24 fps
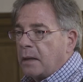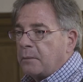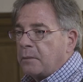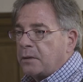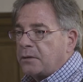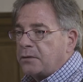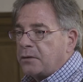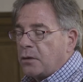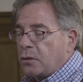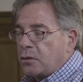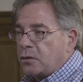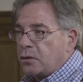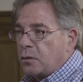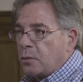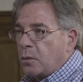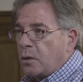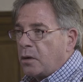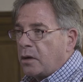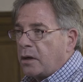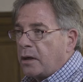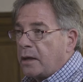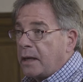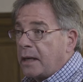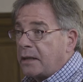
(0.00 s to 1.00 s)
a social
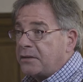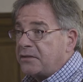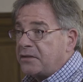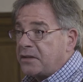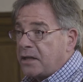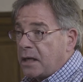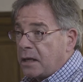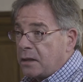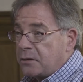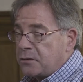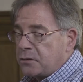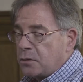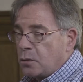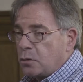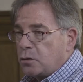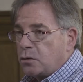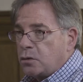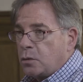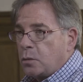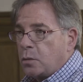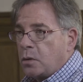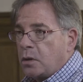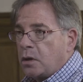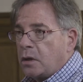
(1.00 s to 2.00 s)
worker, and I'll stay a
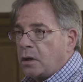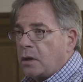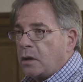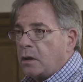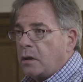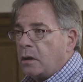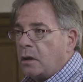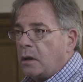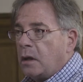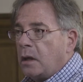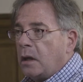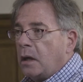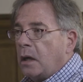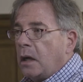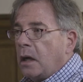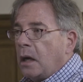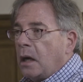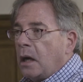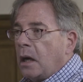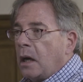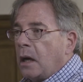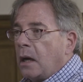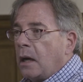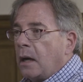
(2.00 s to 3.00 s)
social worker.
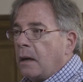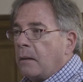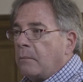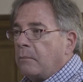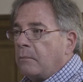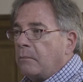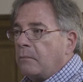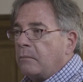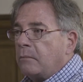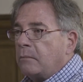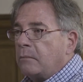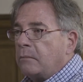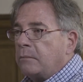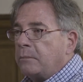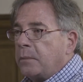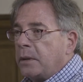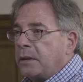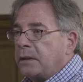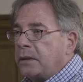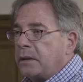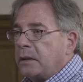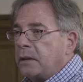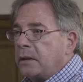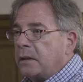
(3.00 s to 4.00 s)

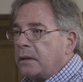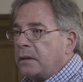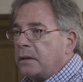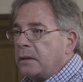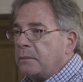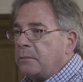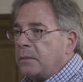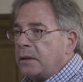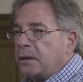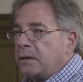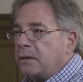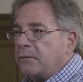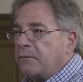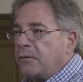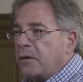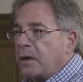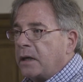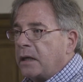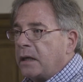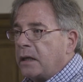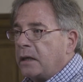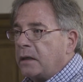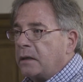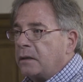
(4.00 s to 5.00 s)
But the mission for
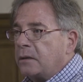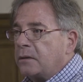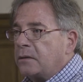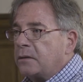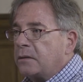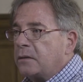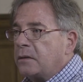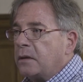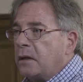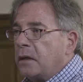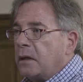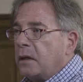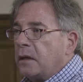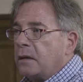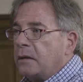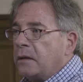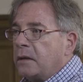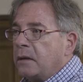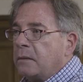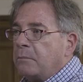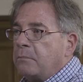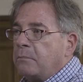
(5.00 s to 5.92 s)
kids, the